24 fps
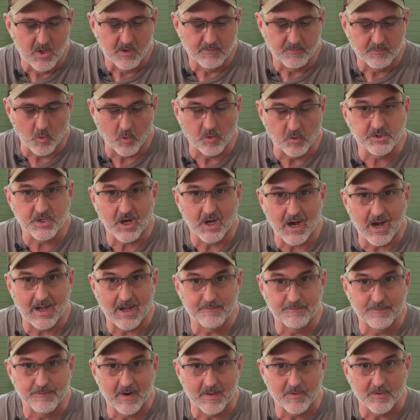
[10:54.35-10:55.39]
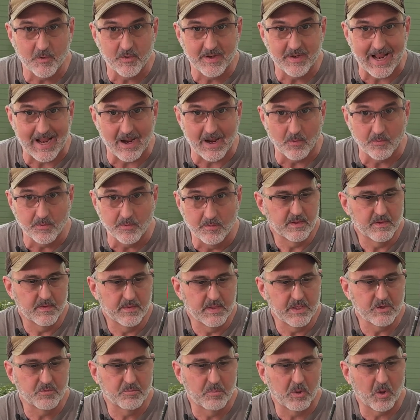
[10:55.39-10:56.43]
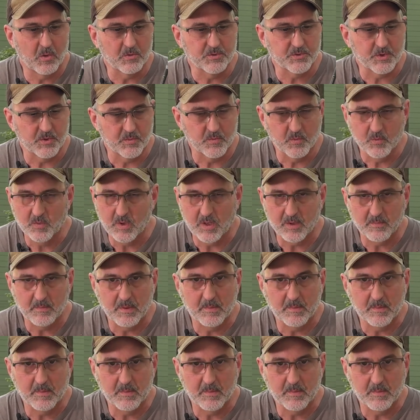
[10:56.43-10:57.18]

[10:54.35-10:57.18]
Of course, odd feather down. These bolts are,